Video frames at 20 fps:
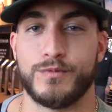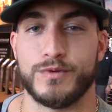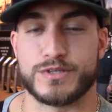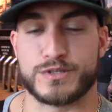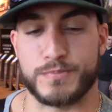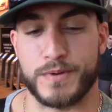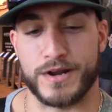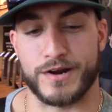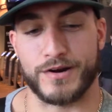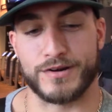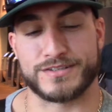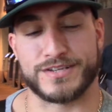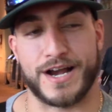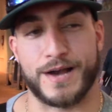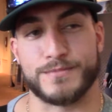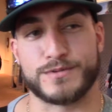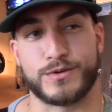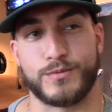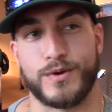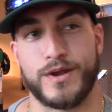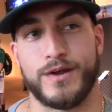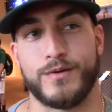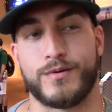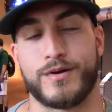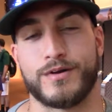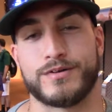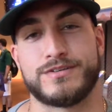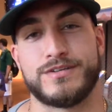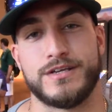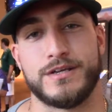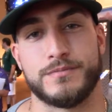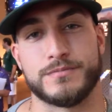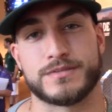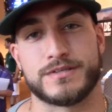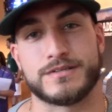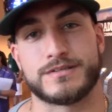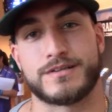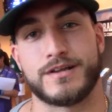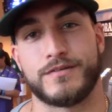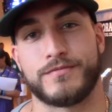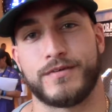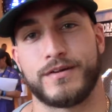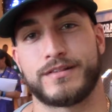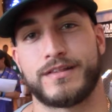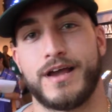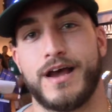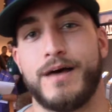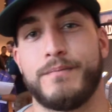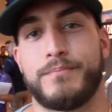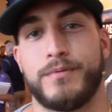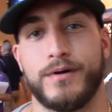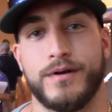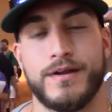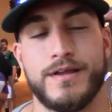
we spend our times away with our teams and stuff like that, but